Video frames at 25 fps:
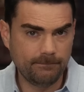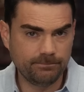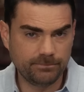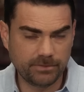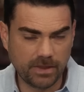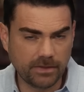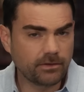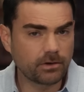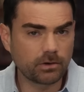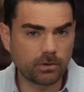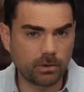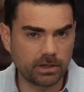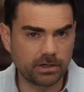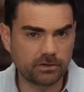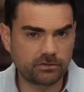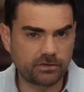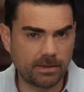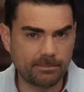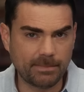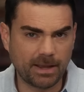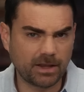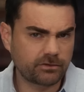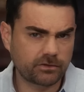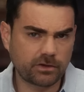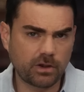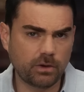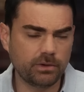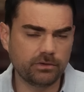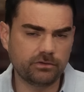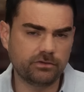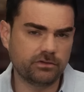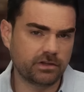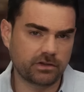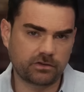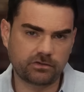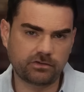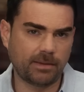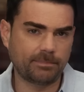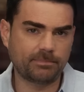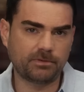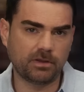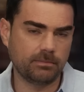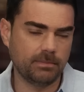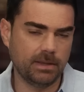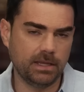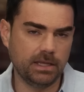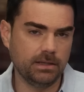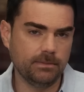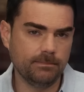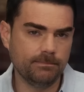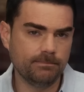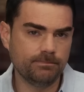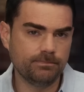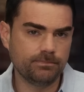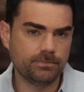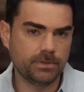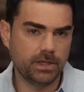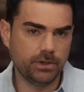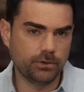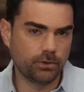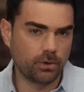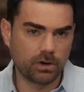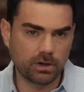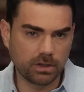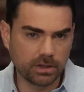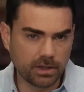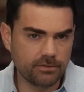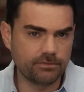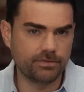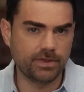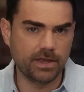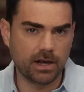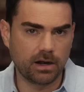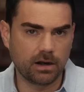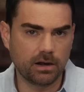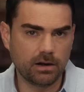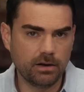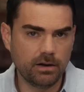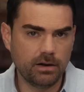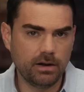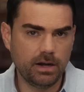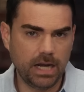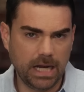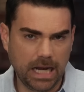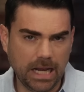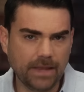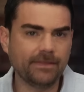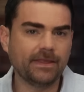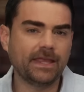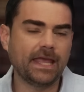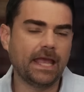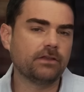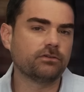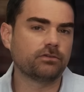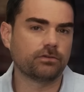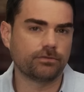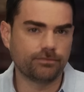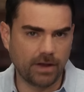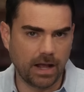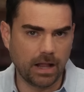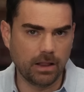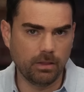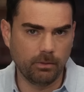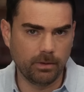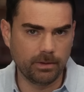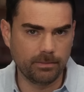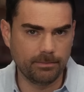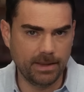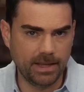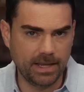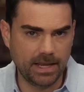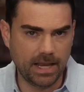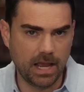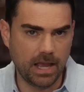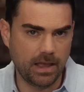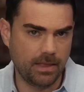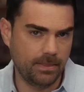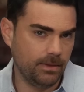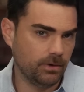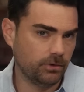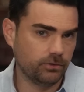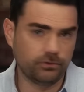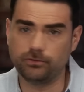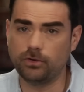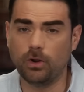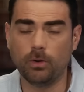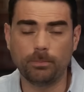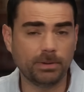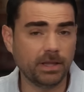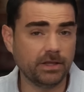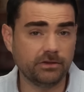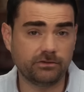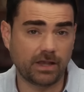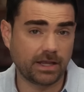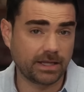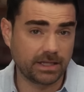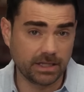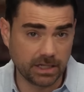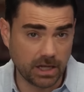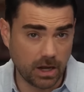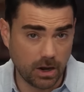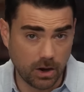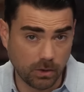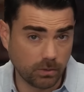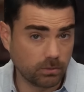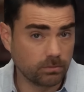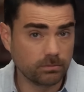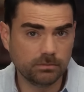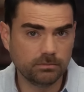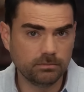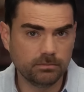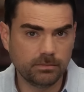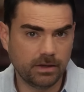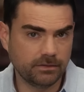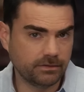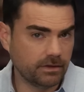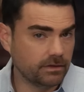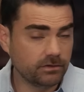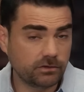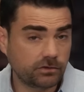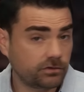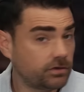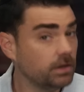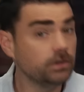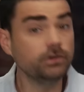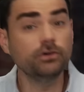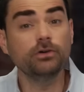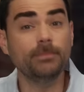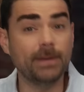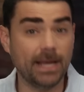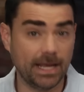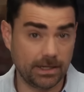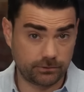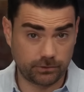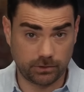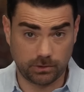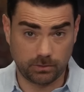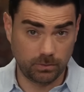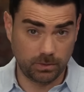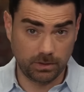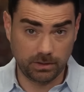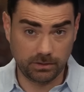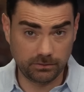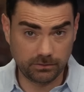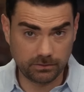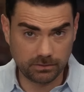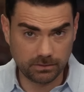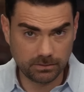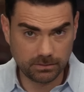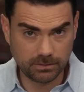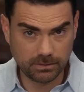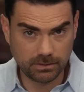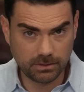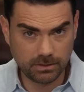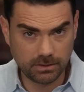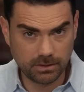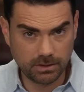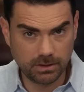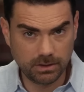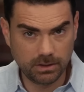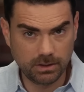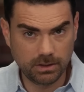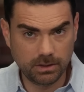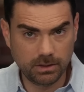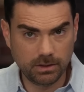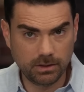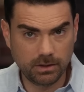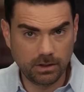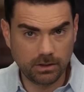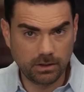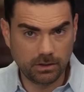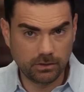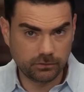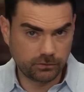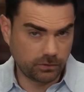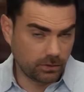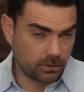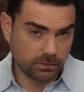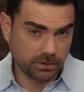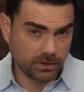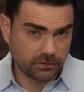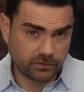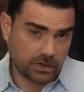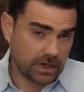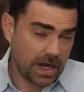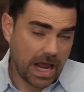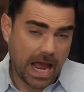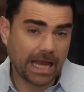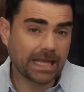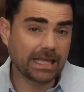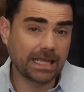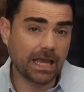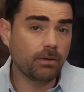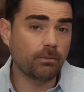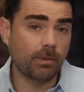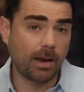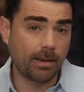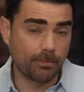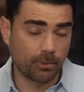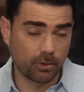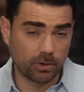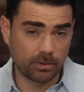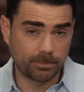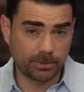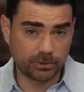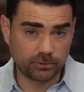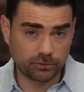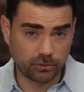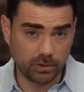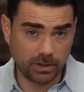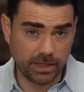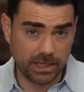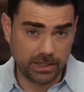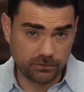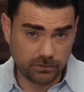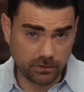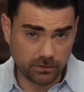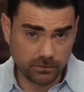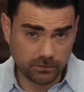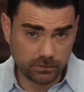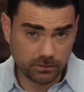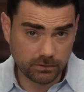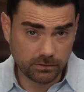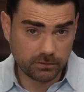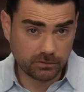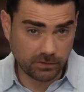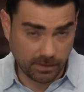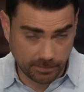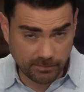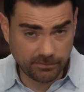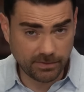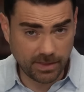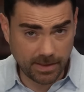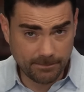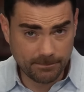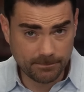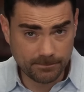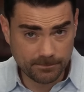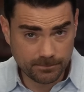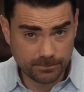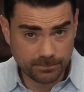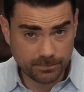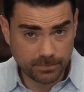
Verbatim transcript: And then they're going to say, Mexico isn't accepting me in order to live there, and the gangs are following me, and there's no place I can go. And then they just say new magic words. So, listen, I get why Border Patrol agents, some of them,